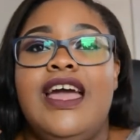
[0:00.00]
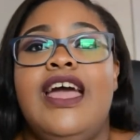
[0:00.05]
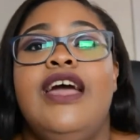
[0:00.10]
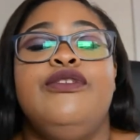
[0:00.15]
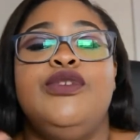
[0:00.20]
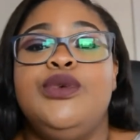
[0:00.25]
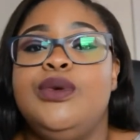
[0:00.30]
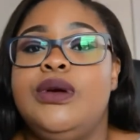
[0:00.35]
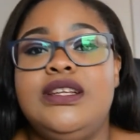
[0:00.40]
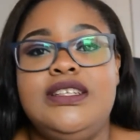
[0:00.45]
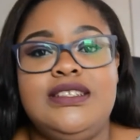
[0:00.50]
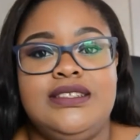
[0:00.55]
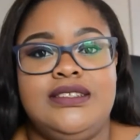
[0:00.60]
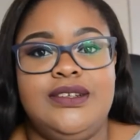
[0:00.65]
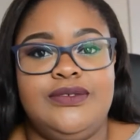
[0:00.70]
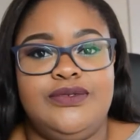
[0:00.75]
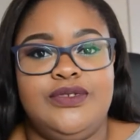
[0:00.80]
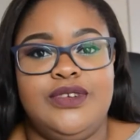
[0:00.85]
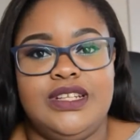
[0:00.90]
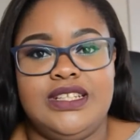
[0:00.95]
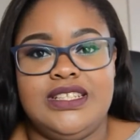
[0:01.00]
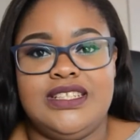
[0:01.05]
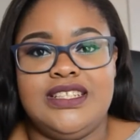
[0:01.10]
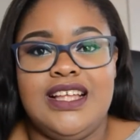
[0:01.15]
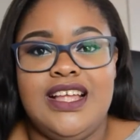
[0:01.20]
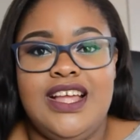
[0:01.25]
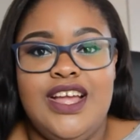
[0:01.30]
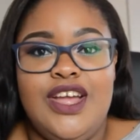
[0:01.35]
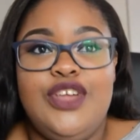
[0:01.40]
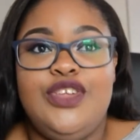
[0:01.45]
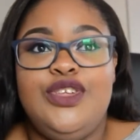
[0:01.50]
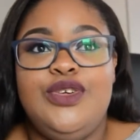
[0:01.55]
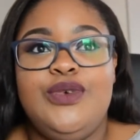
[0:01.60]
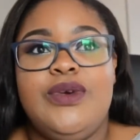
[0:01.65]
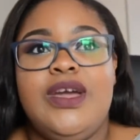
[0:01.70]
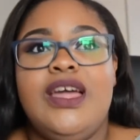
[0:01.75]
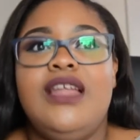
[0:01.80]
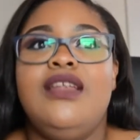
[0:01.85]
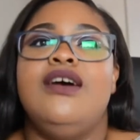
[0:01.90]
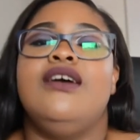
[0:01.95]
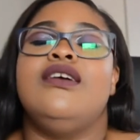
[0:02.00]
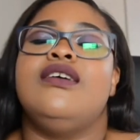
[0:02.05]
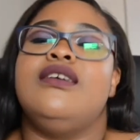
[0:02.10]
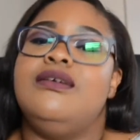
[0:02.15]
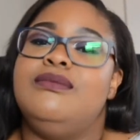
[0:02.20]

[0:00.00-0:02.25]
Everyone is different. You cannot